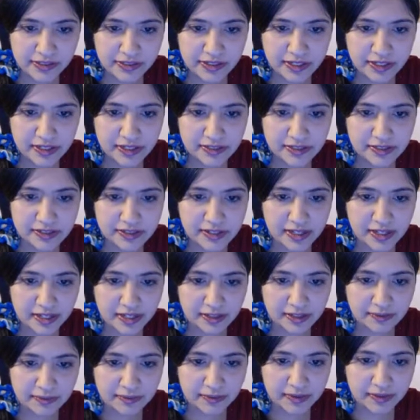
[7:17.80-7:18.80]
she has a
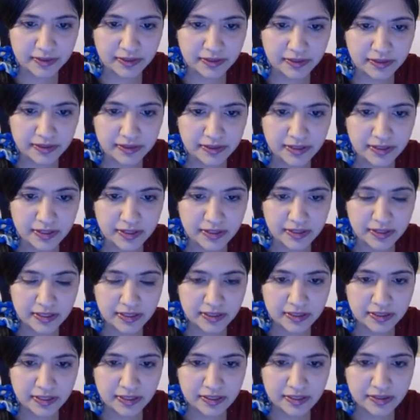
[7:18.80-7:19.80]
second one
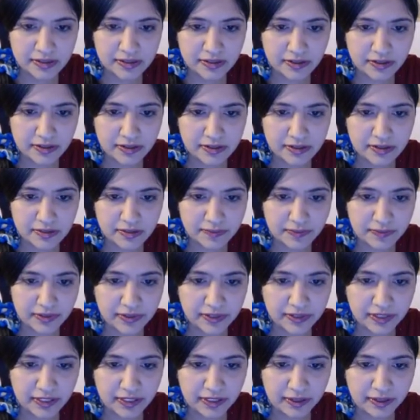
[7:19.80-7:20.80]
that starts somewhere
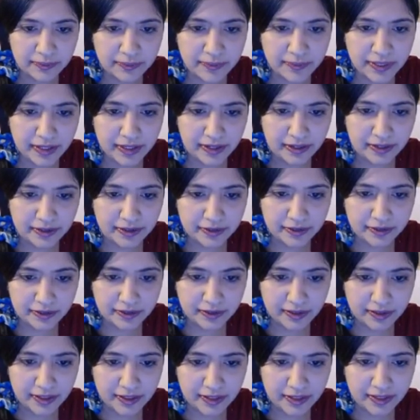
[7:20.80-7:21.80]
there behind
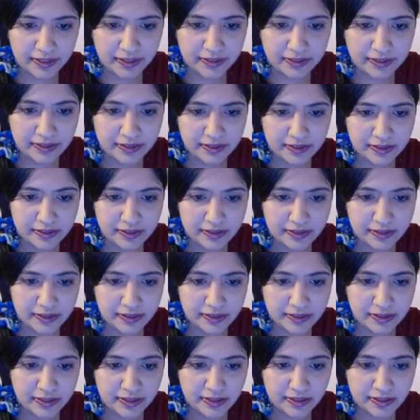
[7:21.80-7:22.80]
her head.
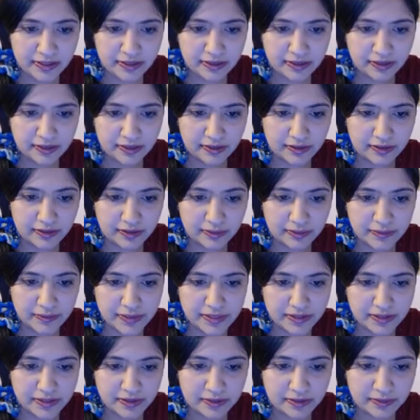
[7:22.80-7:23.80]
Her arm
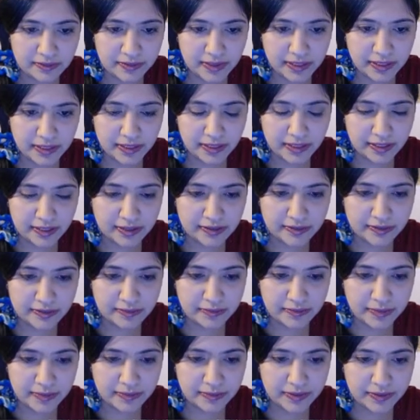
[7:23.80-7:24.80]
is in the way,
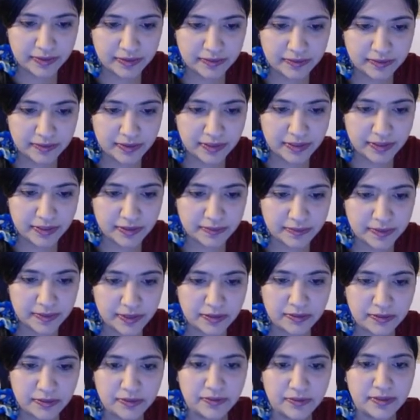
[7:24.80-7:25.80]
but we don't want it to be
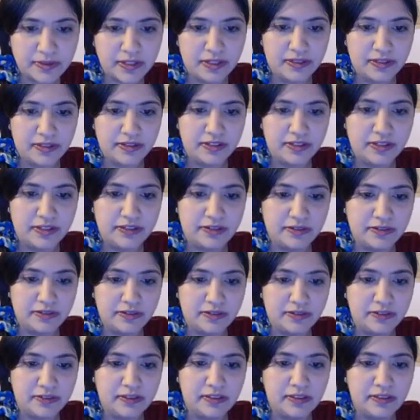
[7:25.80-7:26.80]
too
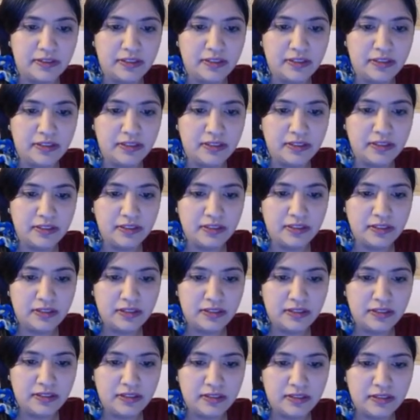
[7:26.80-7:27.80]
tangential.
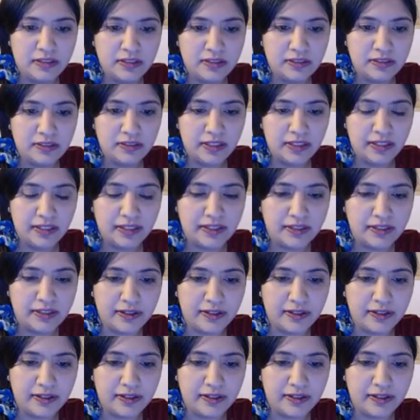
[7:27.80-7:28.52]
Like,